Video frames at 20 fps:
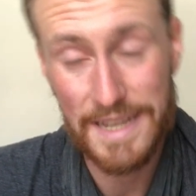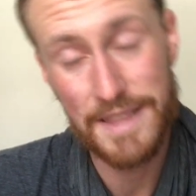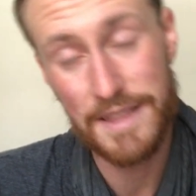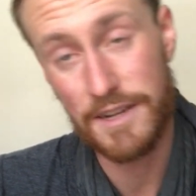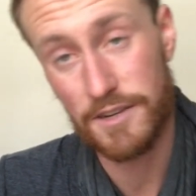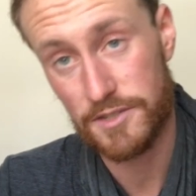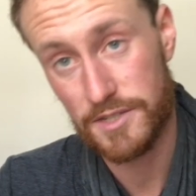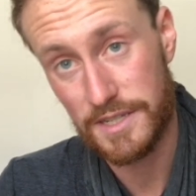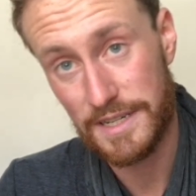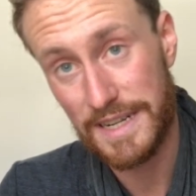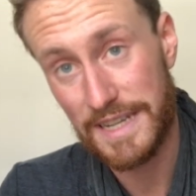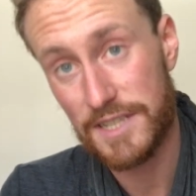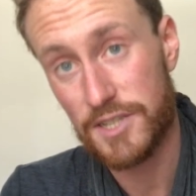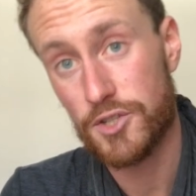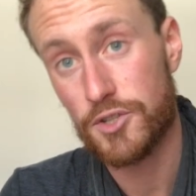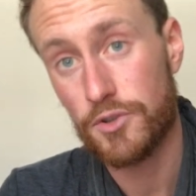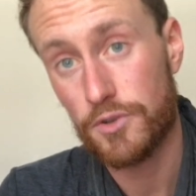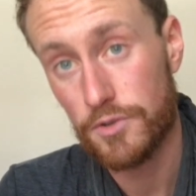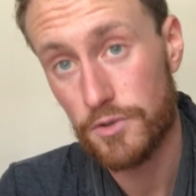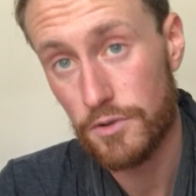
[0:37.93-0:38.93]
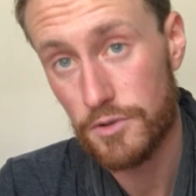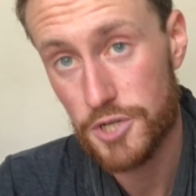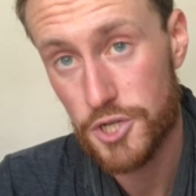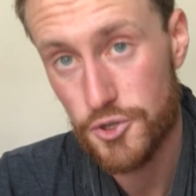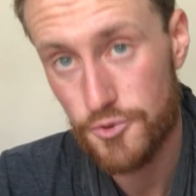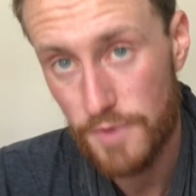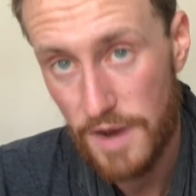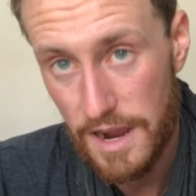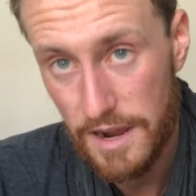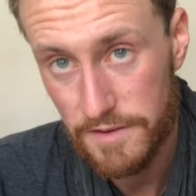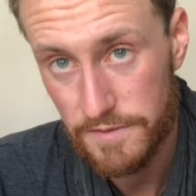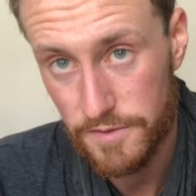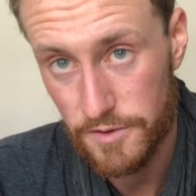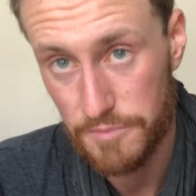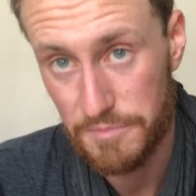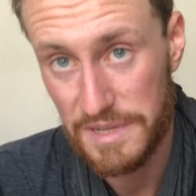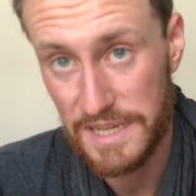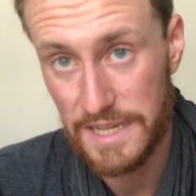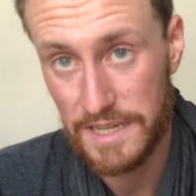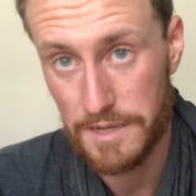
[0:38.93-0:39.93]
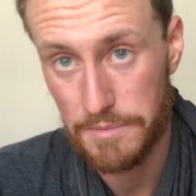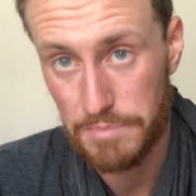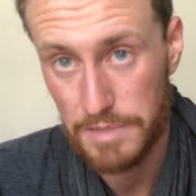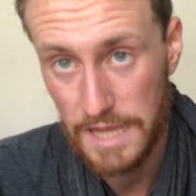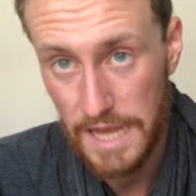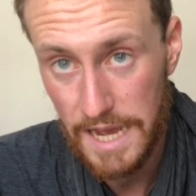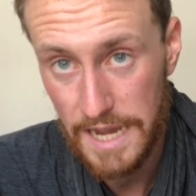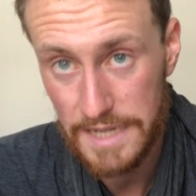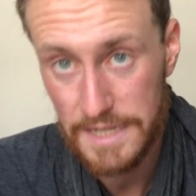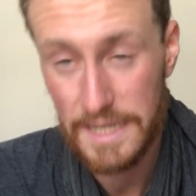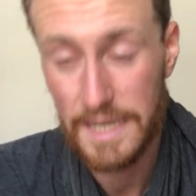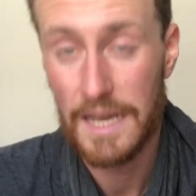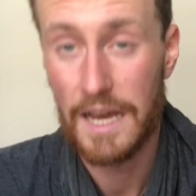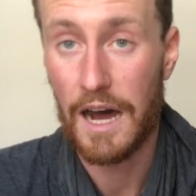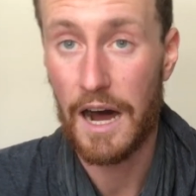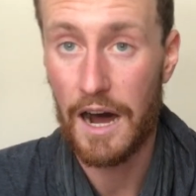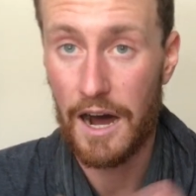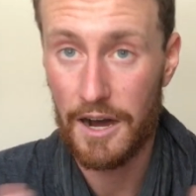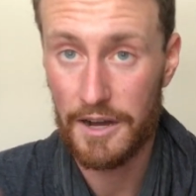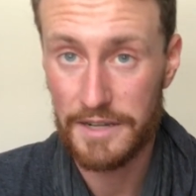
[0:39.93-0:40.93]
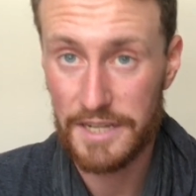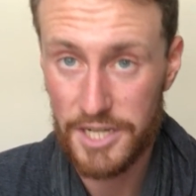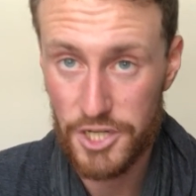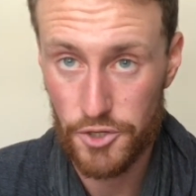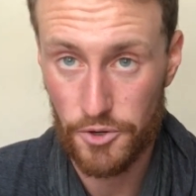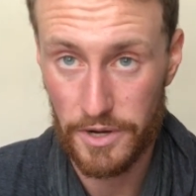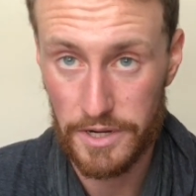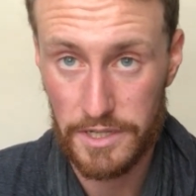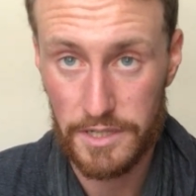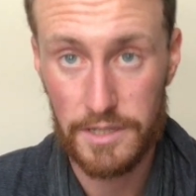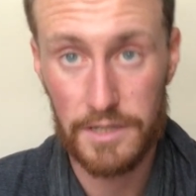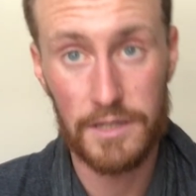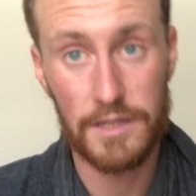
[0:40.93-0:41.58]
there's an external driver being applied on a joint.